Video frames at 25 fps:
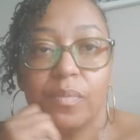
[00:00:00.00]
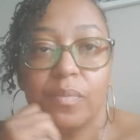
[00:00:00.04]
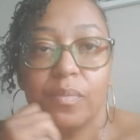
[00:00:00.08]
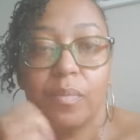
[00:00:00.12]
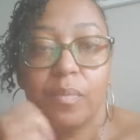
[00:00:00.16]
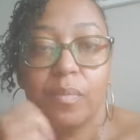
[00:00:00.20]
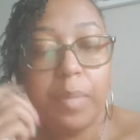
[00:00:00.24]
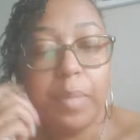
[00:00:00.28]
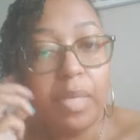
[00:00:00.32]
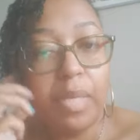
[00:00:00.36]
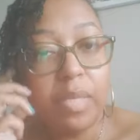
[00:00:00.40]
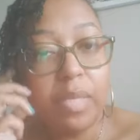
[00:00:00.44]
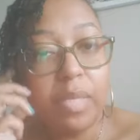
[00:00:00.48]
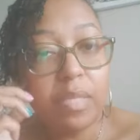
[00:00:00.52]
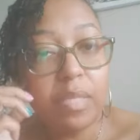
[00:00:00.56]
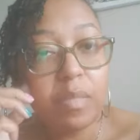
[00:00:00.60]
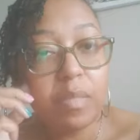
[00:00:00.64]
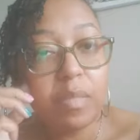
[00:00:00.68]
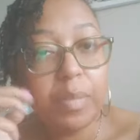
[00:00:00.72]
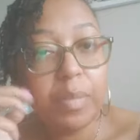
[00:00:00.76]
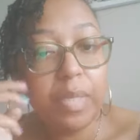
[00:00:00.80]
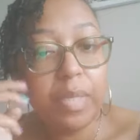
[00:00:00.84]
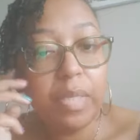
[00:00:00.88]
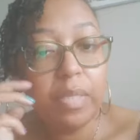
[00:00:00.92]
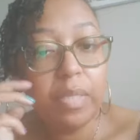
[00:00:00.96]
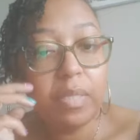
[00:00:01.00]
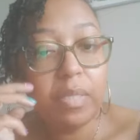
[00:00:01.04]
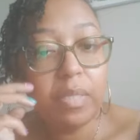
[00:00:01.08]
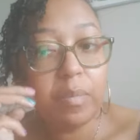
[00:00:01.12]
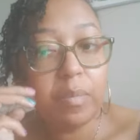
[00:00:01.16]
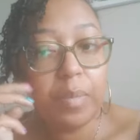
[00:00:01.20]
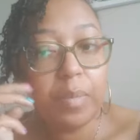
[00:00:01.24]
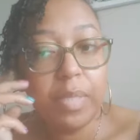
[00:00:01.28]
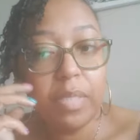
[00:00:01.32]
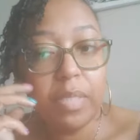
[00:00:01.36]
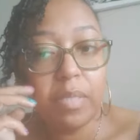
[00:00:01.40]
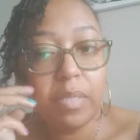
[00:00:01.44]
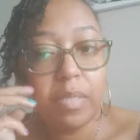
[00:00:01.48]
Peace, peace,
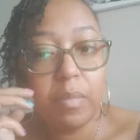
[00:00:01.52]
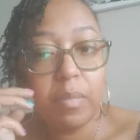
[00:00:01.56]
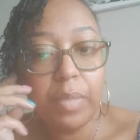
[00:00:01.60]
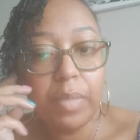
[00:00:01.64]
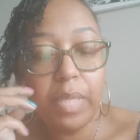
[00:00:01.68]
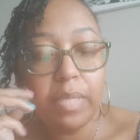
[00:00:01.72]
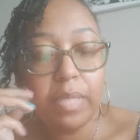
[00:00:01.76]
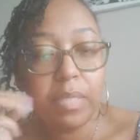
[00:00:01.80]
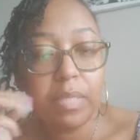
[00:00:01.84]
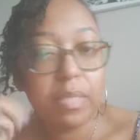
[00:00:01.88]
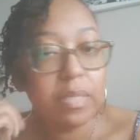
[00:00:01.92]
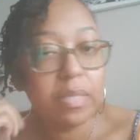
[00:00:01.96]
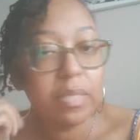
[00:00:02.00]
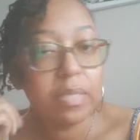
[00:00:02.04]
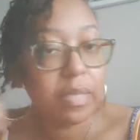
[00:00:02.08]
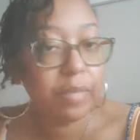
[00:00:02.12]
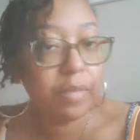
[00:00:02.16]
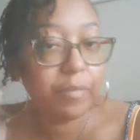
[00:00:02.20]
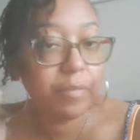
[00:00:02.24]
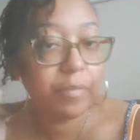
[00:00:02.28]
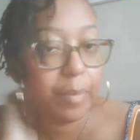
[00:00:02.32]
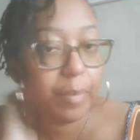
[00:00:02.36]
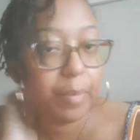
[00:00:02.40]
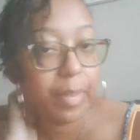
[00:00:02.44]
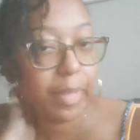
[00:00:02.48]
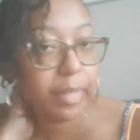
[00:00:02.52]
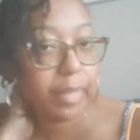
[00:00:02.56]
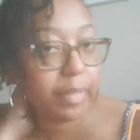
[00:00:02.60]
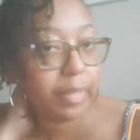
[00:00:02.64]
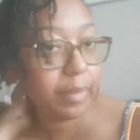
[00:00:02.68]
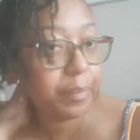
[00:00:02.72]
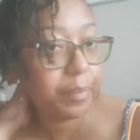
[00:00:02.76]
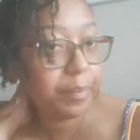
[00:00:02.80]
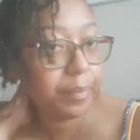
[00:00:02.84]
peace and blessings, everybody.